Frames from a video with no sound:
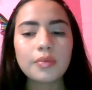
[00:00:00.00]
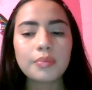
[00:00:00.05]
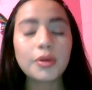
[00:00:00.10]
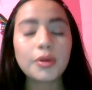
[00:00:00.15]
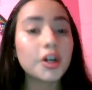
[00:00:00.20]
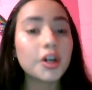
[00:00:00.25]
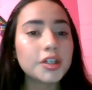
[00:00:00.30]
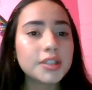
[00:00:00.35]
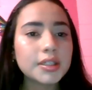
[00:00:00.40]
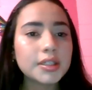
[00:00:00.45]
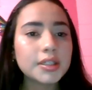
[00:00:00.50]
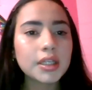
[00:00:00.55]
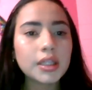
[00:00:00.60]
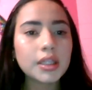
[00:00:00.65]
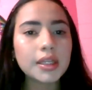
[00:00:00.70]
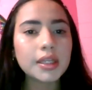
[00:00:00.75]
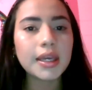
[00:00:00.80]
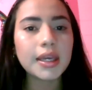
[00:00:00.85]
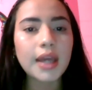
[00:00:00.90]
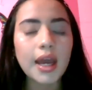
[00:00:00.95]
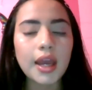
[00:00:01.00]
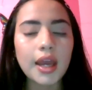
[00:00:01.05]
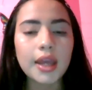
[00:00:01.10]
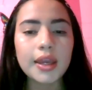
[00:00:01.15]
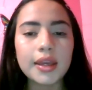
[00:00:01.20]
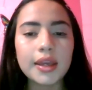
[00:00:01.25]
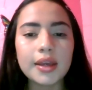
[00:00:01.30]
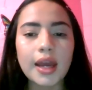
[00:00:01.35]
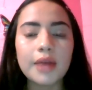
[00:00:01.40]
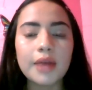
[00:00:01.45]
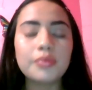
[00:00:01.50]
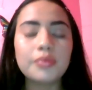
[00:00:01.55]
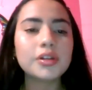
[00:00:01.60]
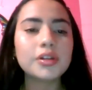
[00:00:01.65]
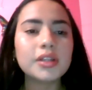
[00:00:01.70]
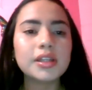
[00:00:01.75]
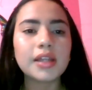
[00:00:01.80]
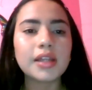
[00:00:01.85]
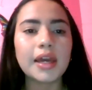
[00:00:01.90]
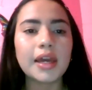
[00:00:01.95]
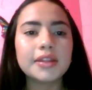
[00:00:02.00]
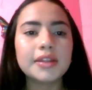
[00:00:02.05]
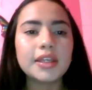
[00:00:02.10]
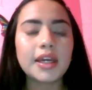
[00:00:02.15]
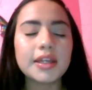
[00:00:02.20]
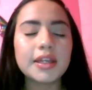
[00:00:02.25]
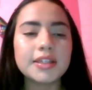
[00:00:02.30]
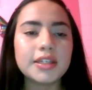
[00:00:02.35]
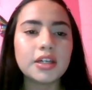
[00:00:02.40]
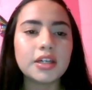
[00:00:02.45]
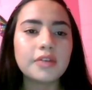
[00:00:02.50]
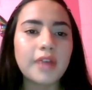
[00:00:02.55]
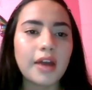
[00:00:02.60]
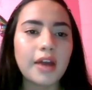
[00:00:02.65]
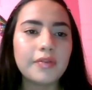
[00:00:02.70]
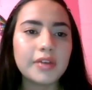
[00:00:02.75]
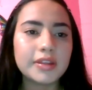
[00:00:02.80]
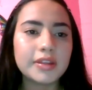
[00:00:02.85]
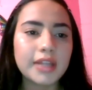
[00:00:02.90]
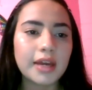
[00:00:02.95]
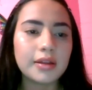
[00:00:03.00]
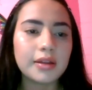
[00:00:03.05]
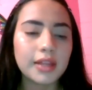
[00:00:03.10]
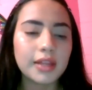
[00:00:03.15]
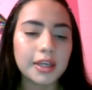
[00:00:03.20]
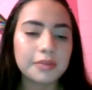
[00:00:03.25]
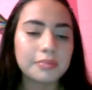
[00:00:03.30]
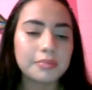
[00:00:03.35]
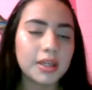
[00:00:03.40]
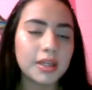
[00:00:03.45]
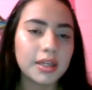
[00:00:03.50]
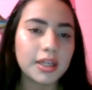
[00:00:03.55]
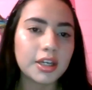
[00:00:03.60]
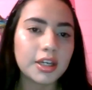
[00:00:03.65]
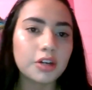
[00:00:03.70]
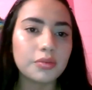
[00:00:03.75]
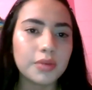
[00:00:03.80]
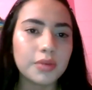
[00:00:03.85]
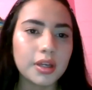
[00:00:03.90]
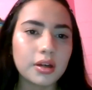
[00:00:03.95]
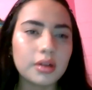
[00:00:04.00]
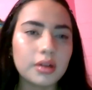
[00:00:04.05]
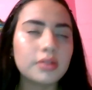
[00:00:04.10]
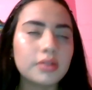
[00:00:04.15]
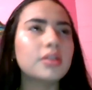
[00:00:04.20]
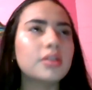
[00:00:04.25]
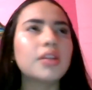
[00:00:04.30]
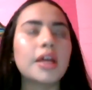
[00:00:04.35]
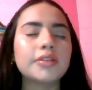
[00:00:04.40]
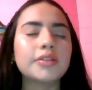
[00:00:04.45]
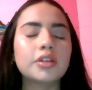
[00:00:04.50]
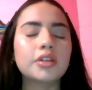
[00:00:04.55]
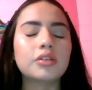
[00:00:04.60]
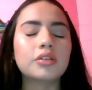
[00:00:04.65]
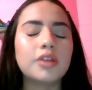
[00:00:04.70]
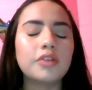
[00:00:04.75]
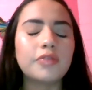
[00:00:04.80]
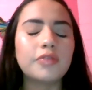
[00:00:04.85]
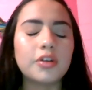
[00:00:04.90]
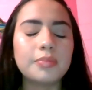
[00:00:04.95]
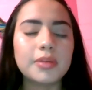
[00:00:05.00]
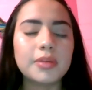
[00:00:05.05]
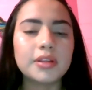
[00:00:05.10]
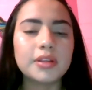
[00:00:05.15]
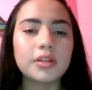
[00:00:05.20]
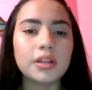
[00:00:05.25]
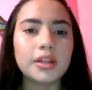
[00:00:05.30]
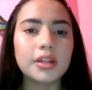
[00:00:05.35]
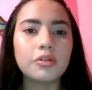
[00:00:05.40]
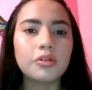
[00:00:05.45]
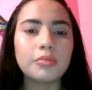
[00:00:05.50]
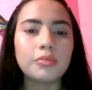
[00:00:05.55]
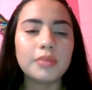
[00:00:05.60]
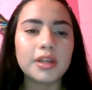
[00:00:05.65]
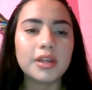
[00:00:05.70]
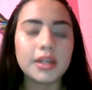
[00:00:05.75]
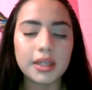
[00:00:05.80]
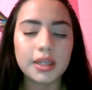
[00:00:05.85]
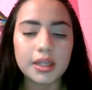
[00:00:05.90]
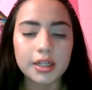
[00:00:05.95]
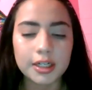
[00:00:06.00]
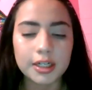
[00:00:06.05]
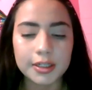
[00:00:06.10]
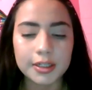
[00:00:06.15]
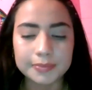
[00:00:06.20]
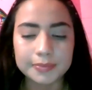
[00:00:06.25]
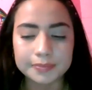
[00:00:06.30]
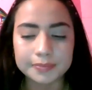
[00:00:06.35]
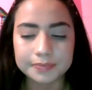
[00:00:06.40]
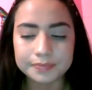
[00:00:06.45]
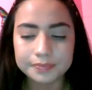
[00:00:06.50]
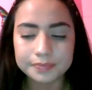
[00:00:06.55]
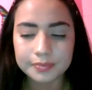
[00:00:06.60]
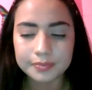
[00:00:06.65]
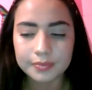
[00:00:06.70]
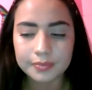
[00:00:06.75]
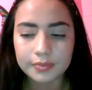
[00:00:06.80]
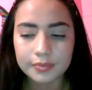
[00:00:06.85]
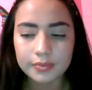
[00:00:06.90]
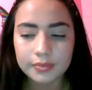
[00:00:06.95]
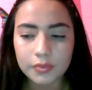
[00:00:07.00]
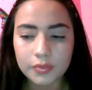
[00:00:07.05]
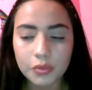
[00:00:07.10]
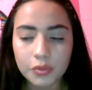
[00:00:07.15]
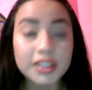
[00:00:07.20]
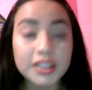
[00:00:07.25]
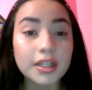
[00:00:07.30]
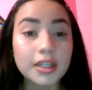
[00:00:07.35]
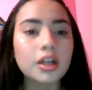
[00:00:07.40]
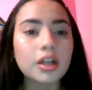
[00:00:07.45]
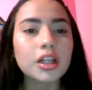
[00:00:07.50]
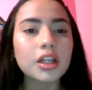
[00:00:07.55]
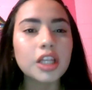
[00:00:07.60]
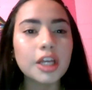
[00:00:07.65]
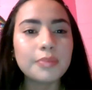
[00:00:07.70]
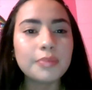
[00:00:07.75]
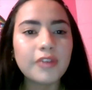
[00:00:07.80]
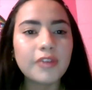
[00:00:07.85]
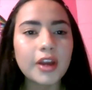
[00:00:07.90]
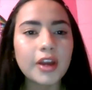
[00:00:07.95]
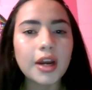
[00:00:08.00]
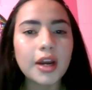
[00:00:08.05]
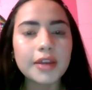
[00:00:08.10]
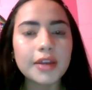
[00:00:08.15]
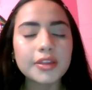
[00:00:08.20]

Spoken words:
personally, I really like the idea of having that like mini career, not the career fair, but the little mini, what is it called, club fair?